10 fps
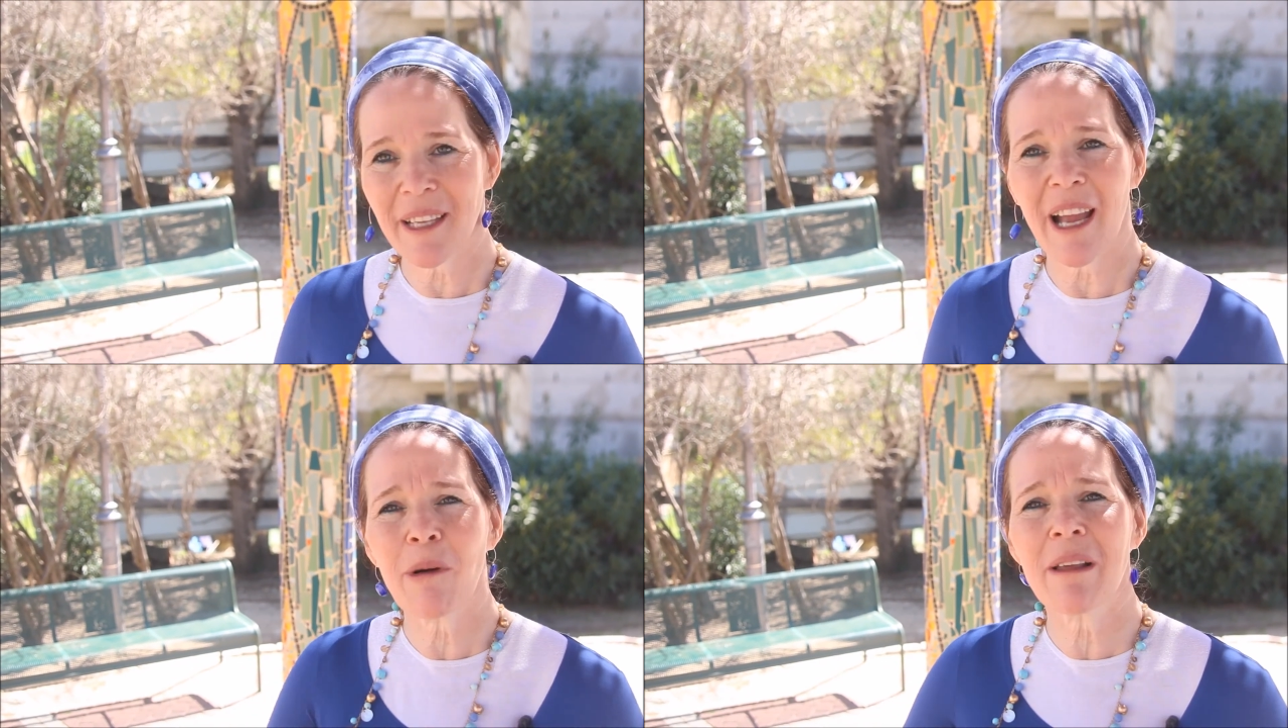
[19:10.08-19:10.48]

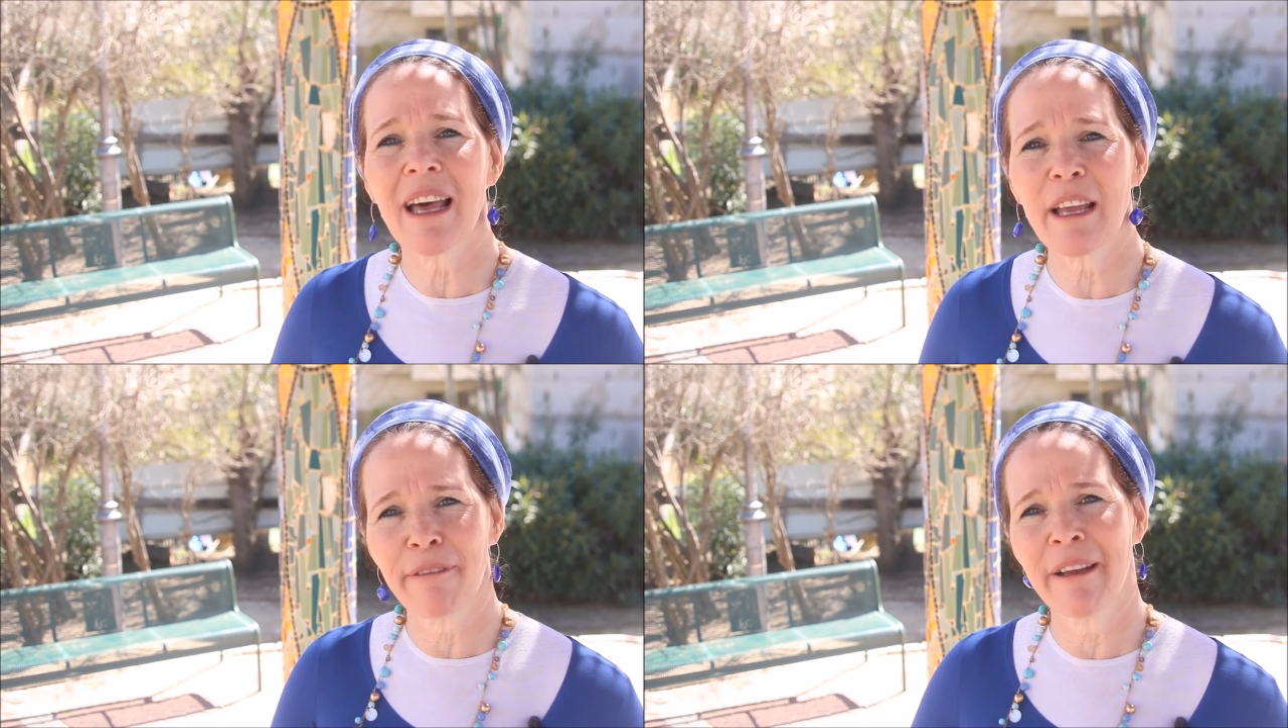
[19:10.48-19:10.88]
Our
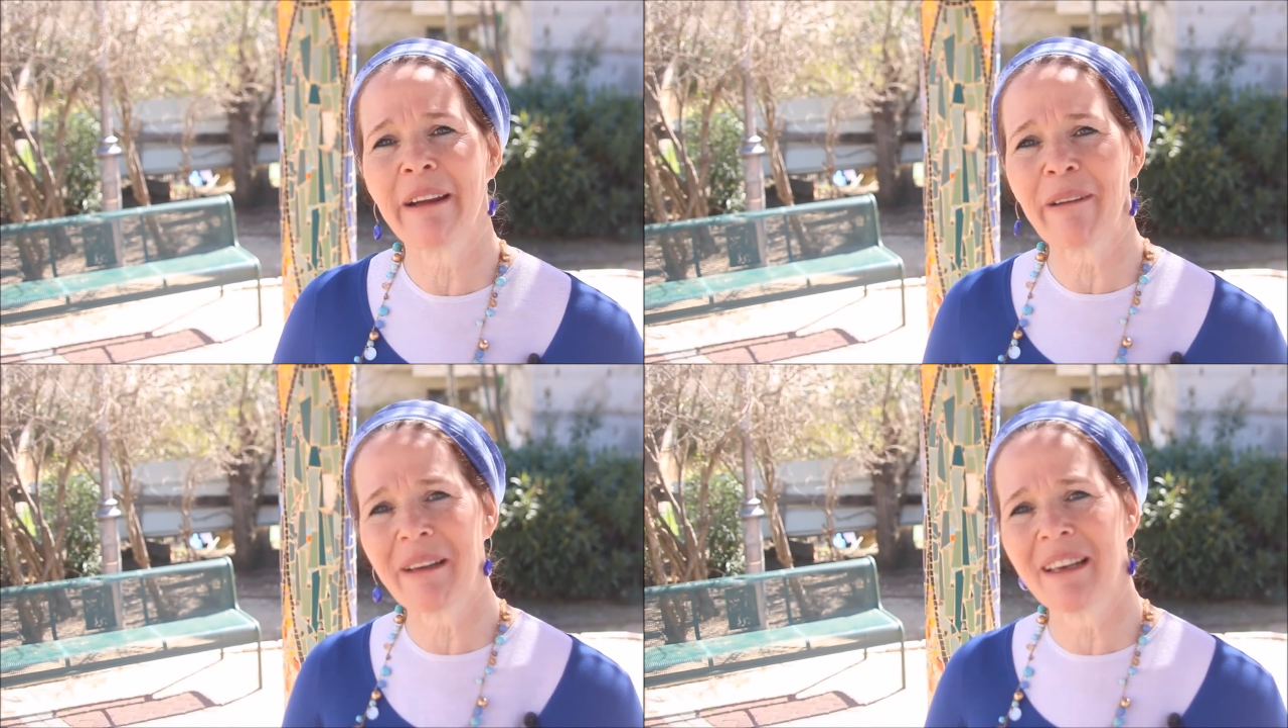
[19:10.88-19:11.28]
life
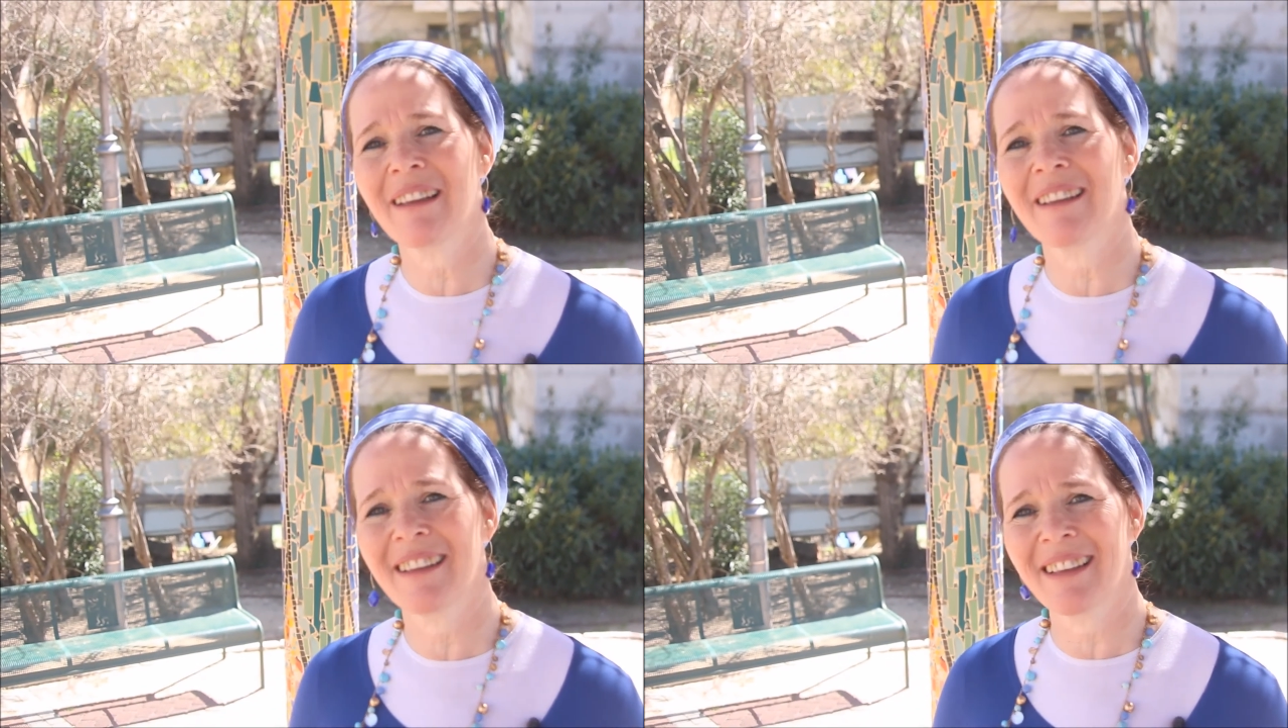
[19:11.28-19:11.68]
here
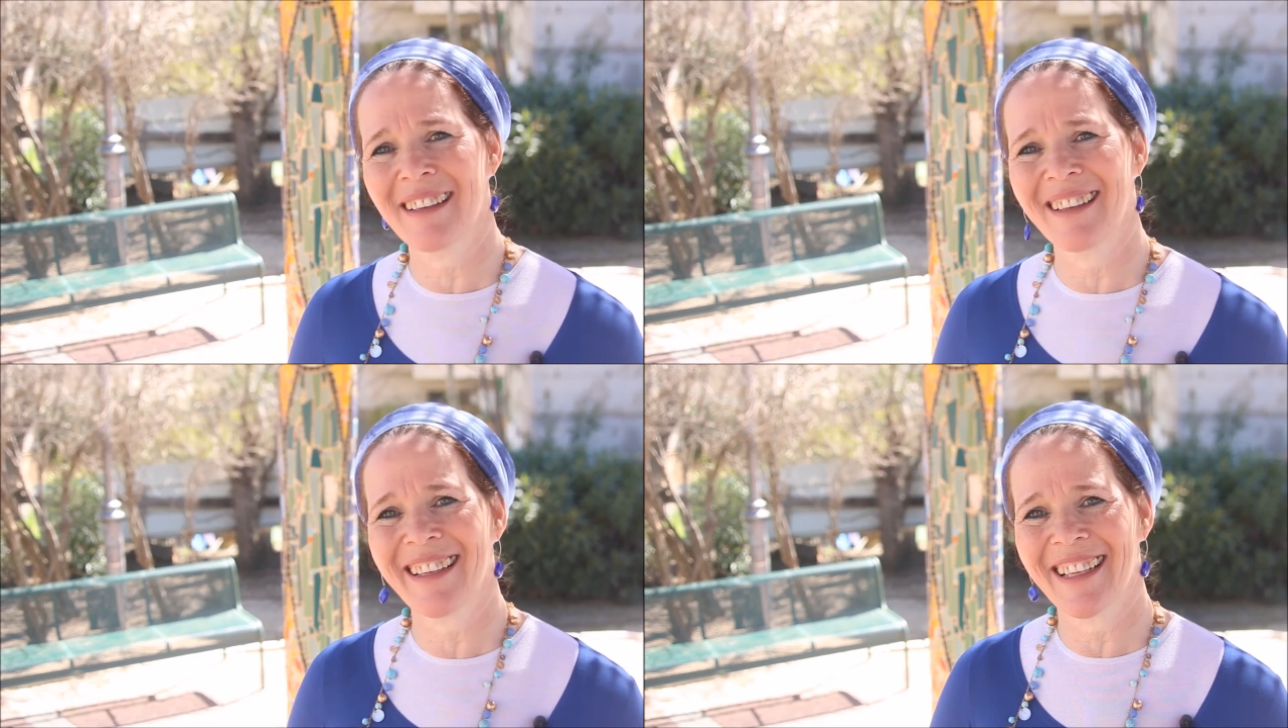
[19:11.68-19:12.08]

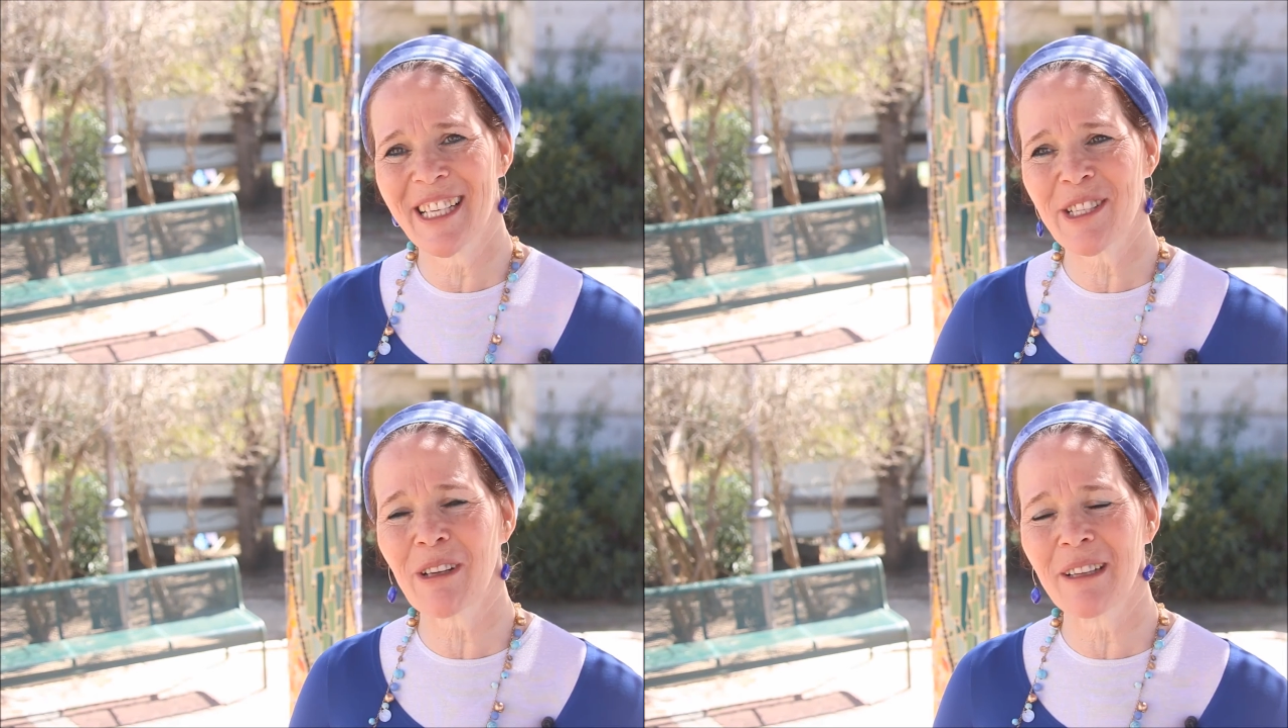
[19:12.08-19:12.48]
in
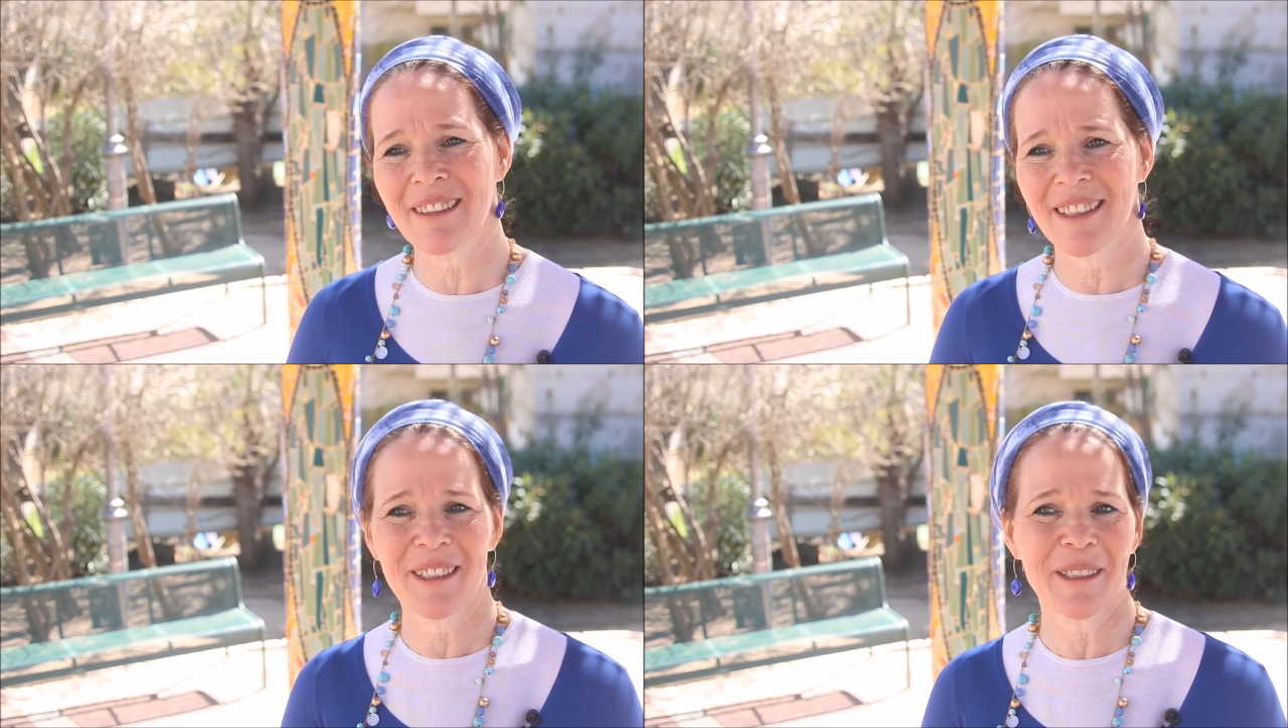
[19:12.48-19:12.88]
Israel